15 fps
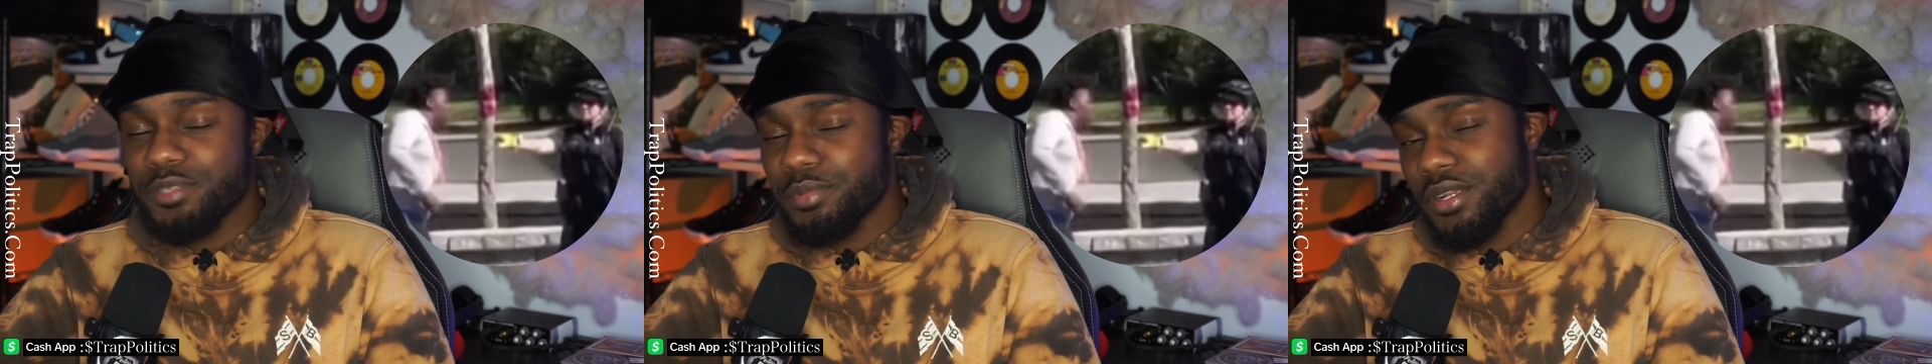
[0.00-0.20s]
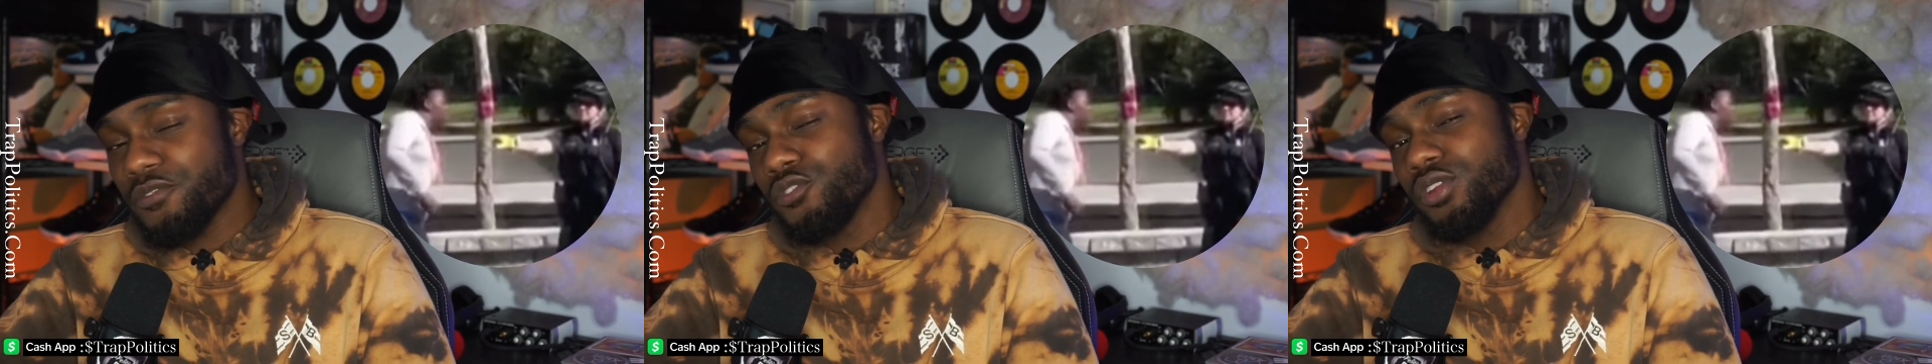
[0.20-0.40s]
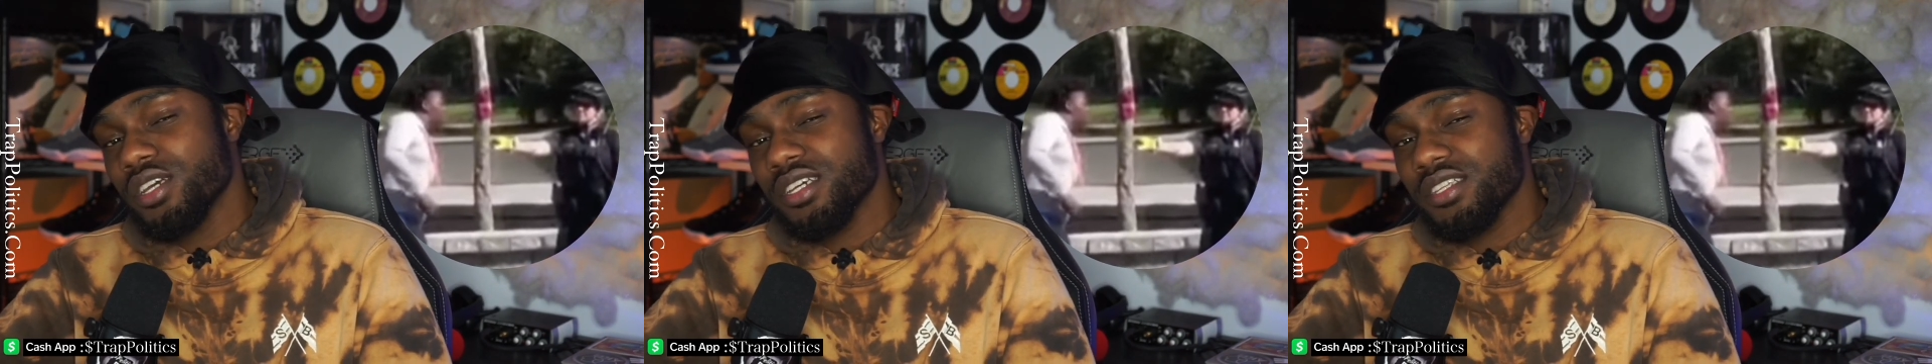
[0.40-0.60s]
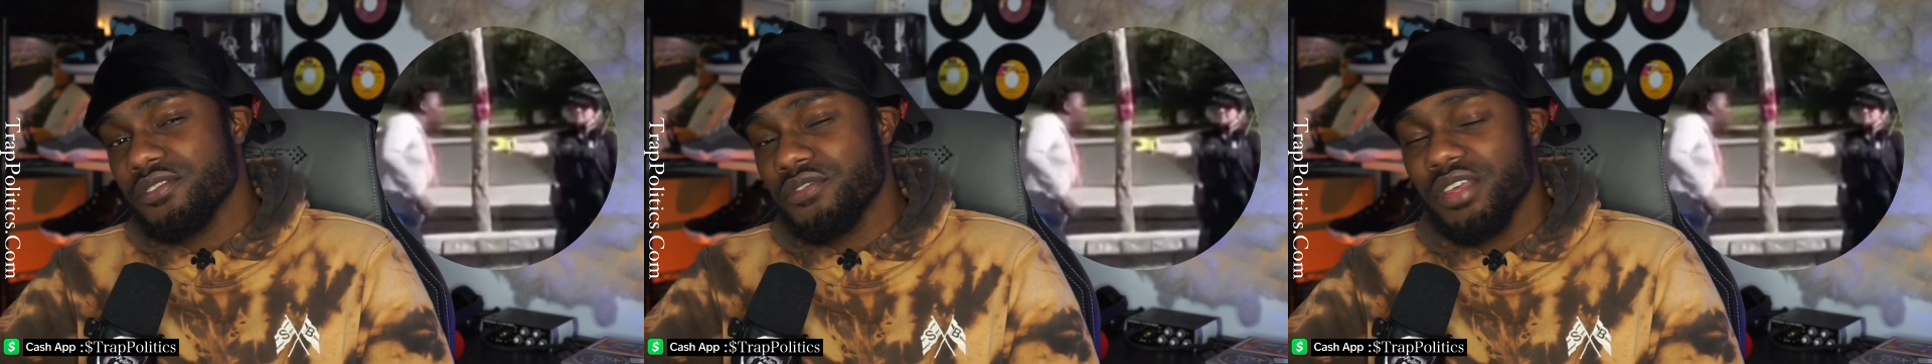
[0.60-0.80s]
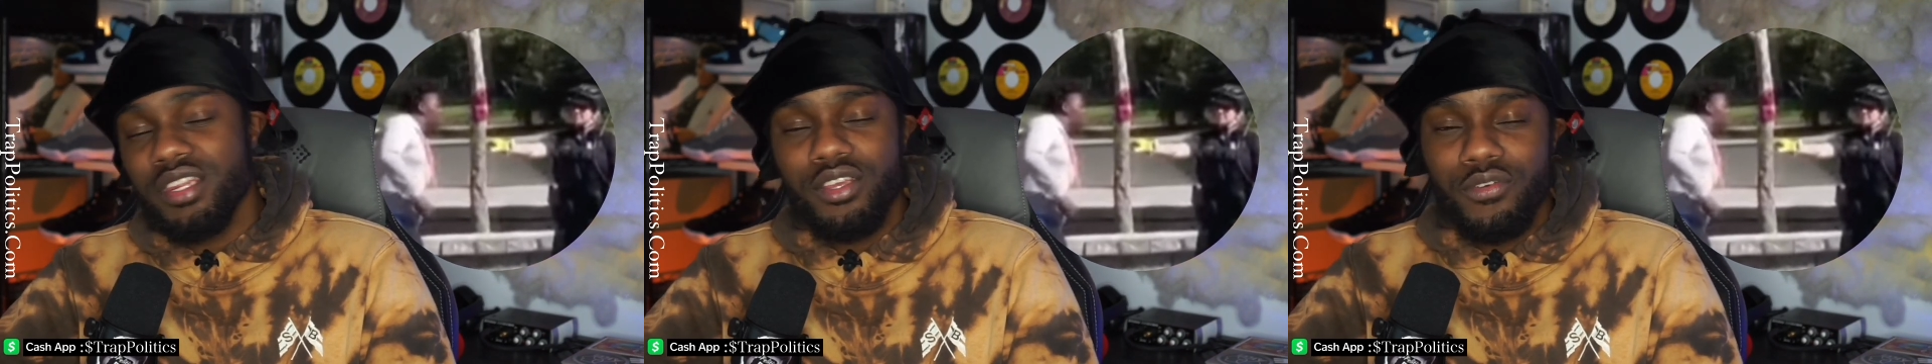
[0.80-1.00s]
But if you look at the
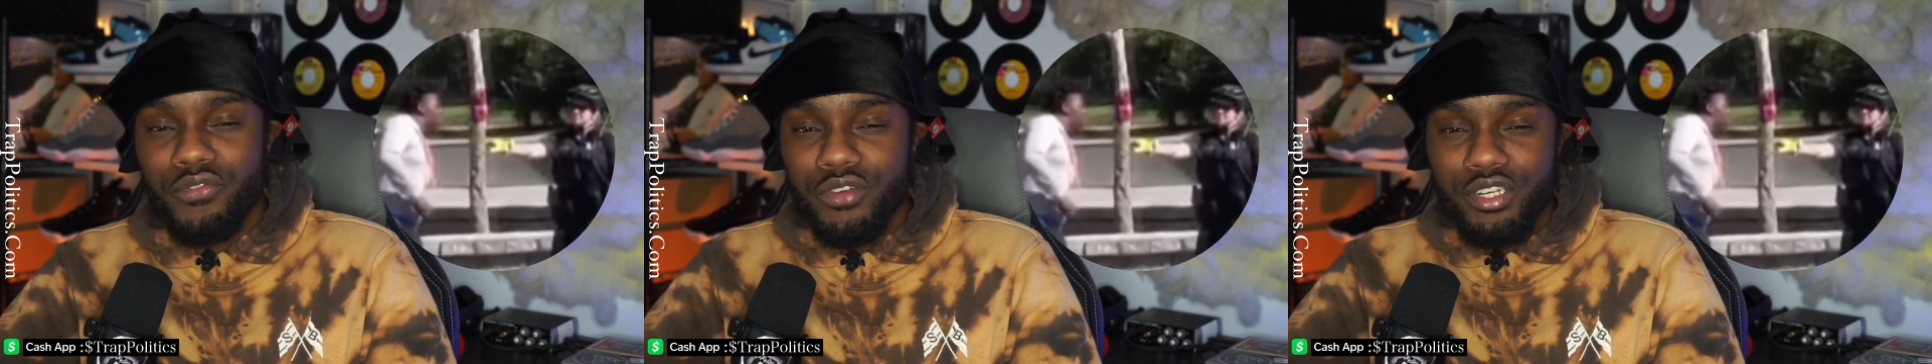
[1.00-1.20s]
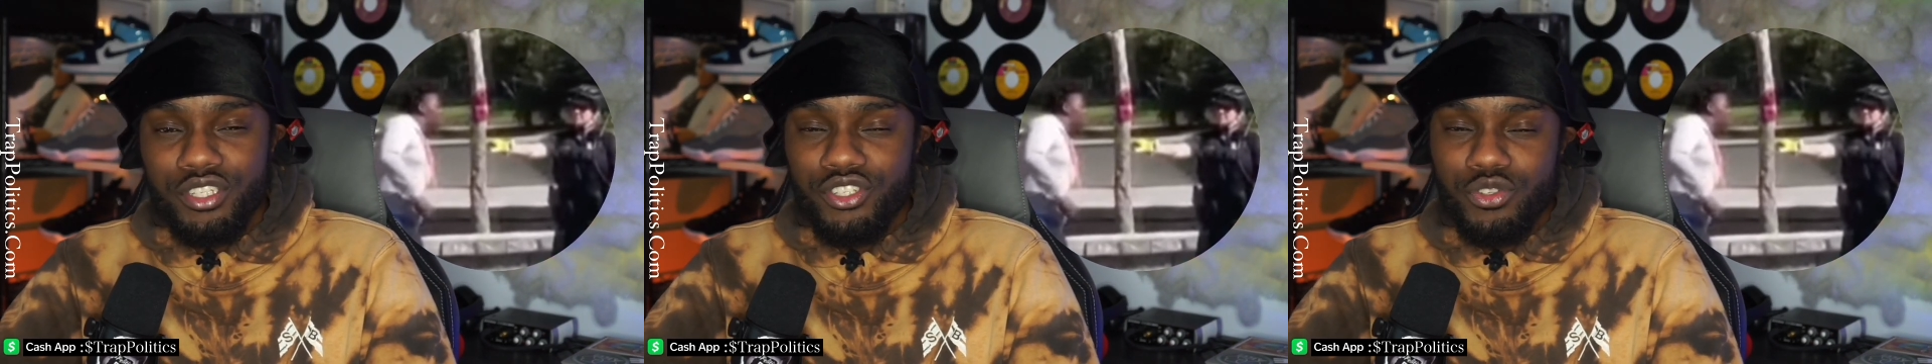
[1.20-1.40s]
video footage,